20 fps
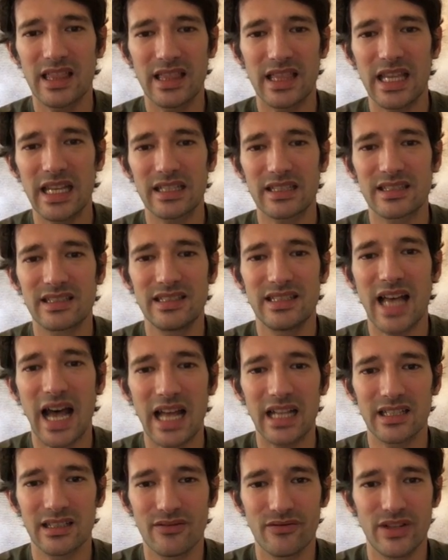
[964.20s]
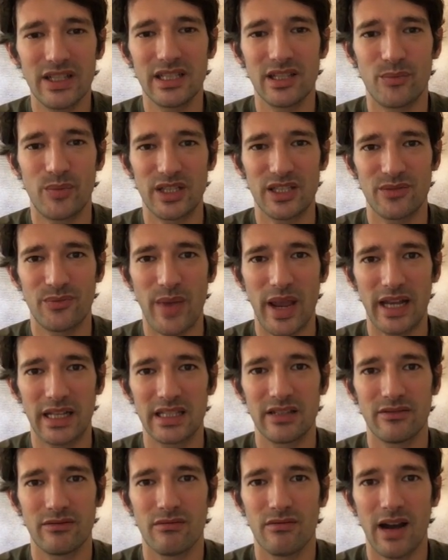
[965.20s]
things done with the
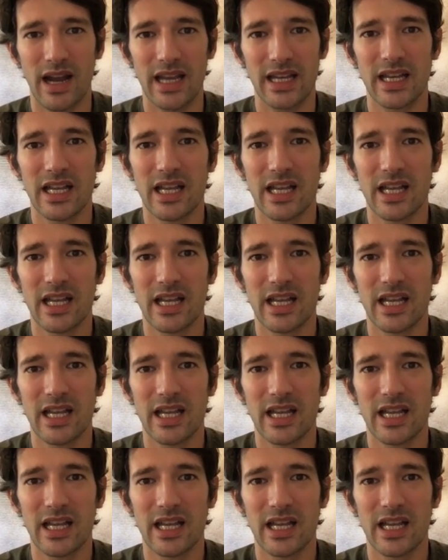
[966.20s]
perspective, while